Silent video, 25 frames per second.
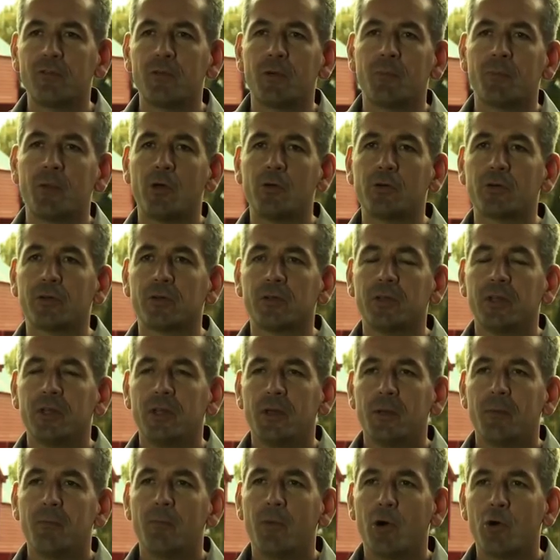Sauvignon Blanc
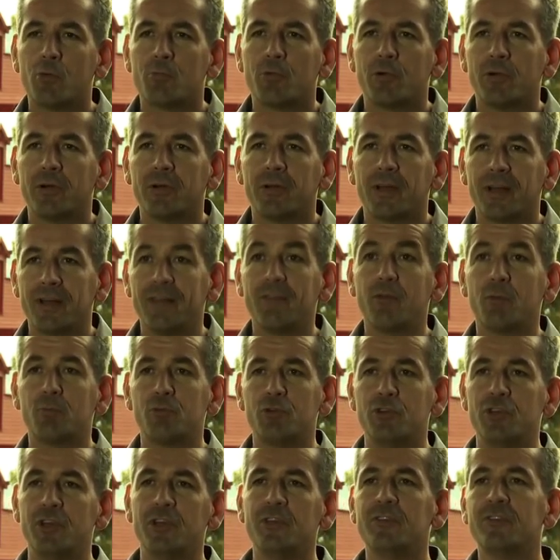Marlborough had ever
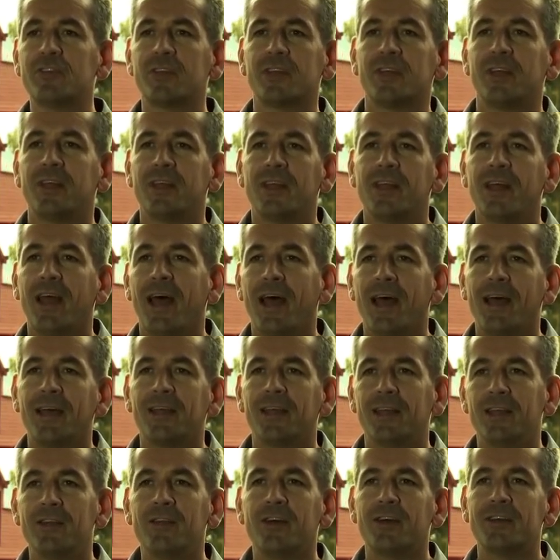produced
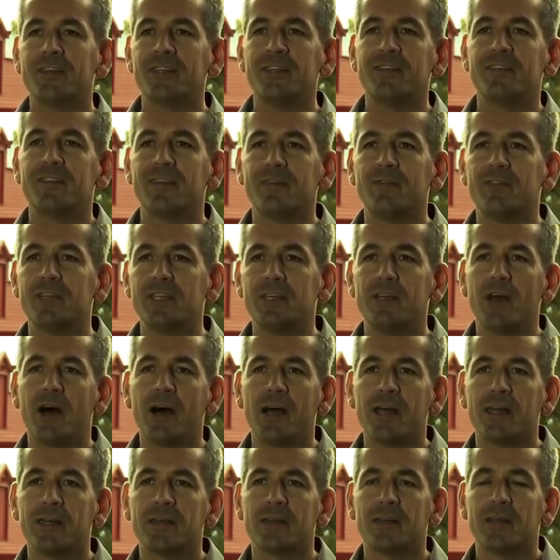uh, in
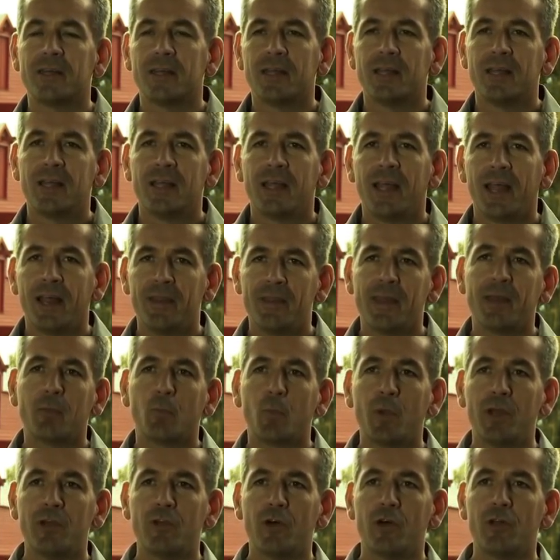1979. And
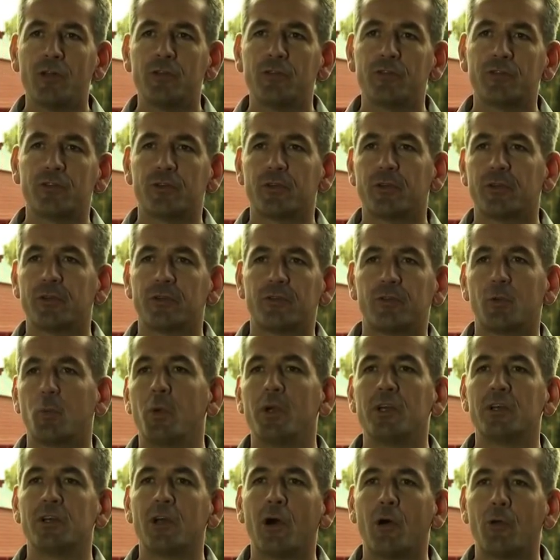that went on to, to
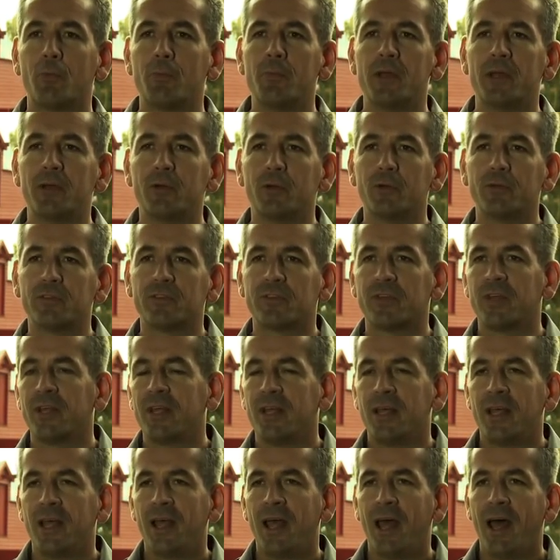win gold medals.
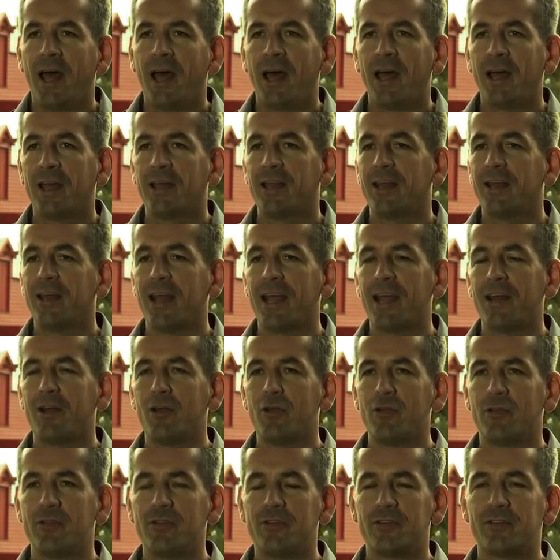Uh, it had
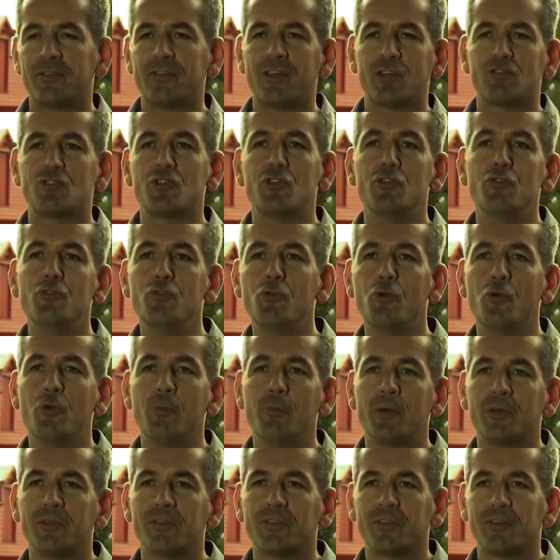a, such
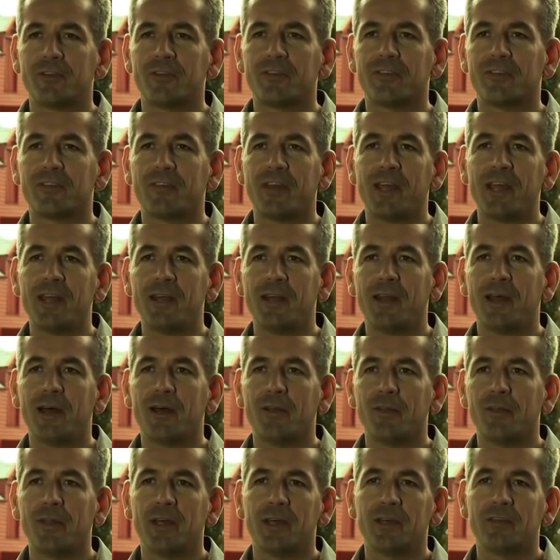enormous sort of
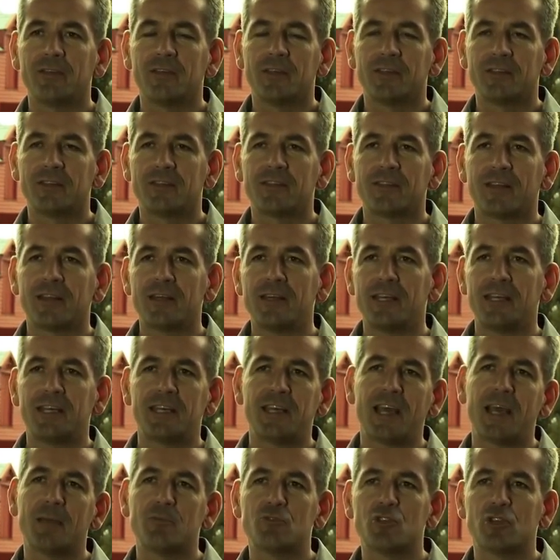standout that it suddenly
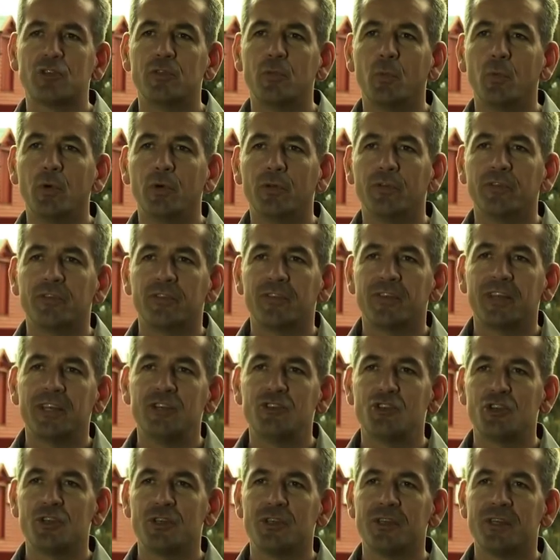captured the world's
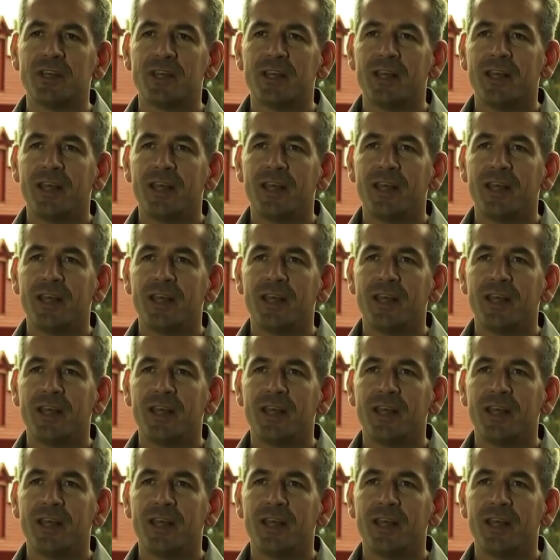attention.